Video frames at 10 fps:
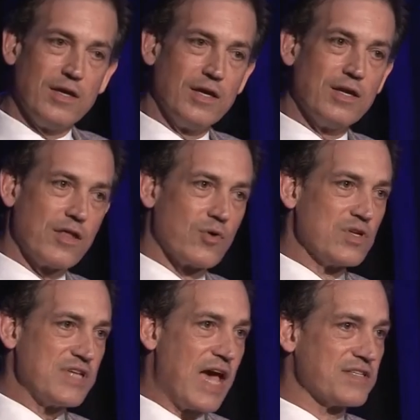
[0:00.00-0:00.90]
In other
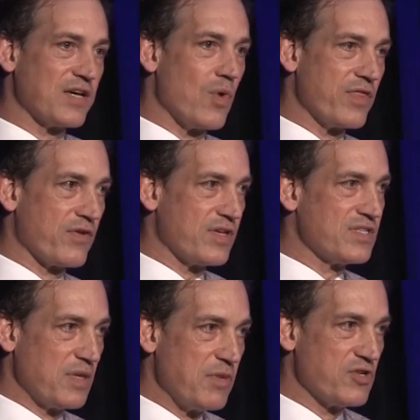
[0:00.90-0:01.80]
words, asking whether the
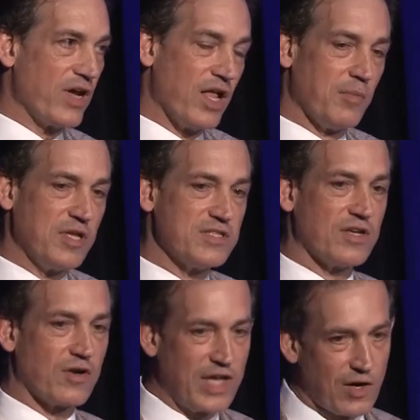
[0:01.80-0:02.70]
symmetry elements
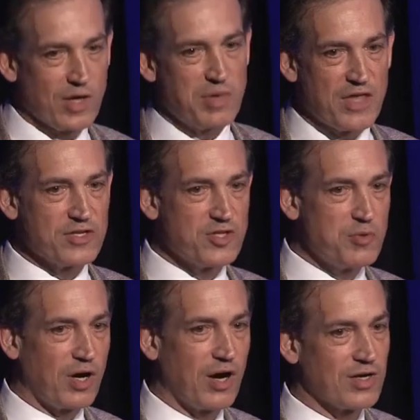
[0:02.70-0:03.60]
that are carried by the
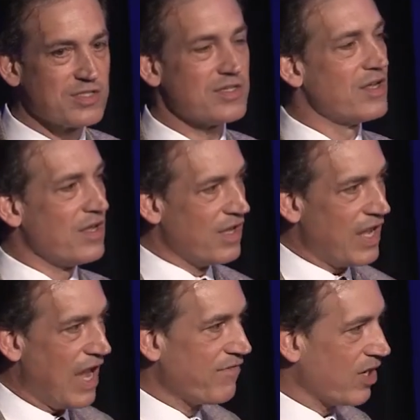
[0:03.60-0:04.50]
two parts
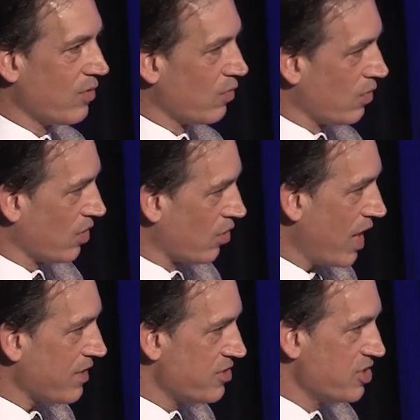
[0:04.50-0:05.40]
have the
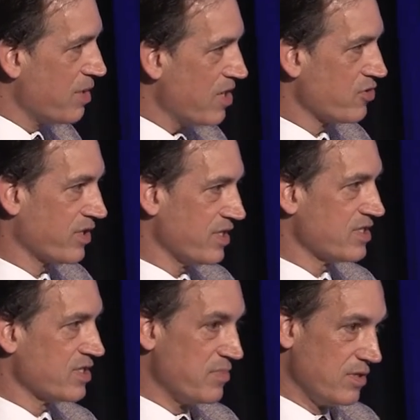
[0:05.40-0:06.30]
correct geometric
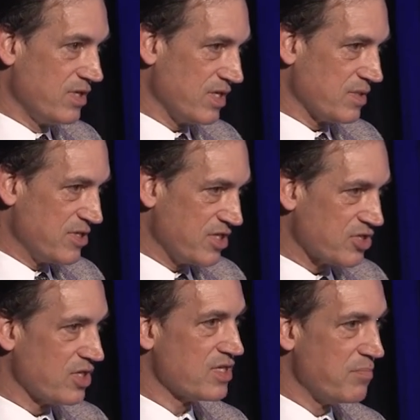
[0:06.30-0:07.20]
disp
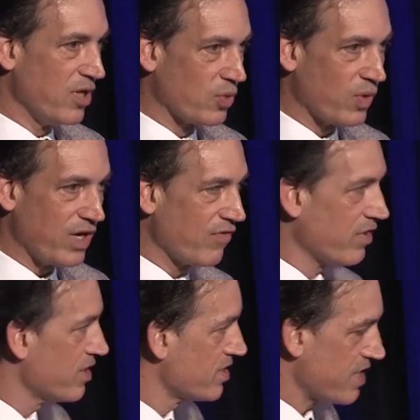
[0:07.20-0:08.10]
disposition to build whatever
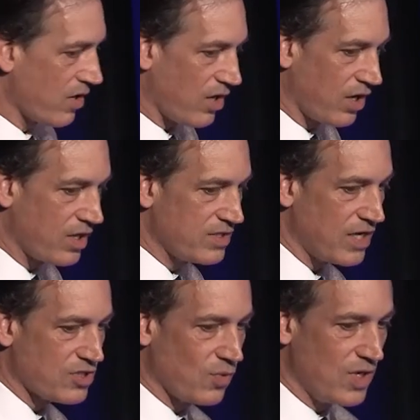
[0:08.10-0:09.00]
the desired
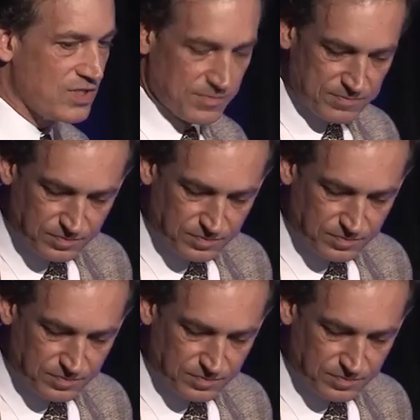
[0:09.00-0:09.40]
architecture was.